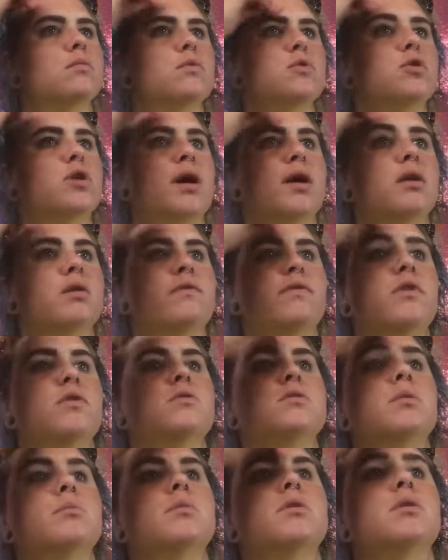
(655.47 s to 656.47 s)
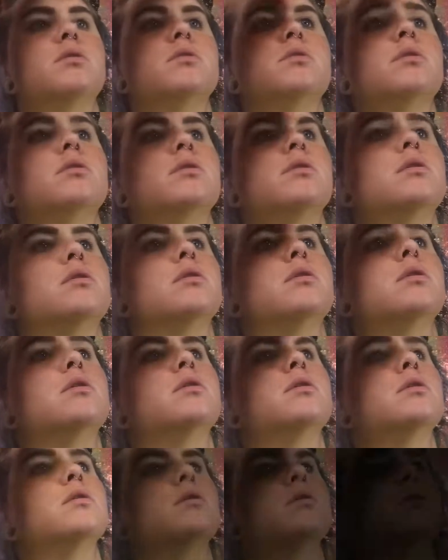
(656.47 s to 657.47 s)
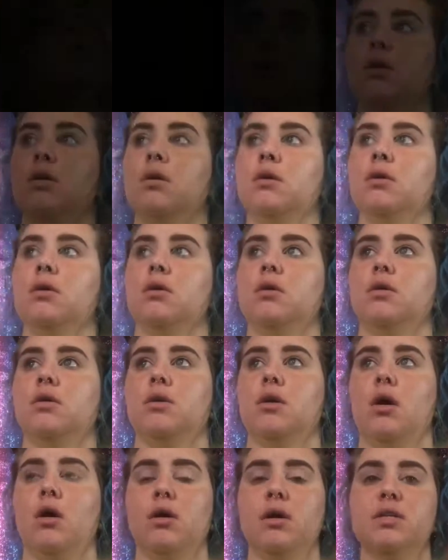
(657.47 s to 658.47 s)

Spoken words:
try to diffuse some of this. Y'all,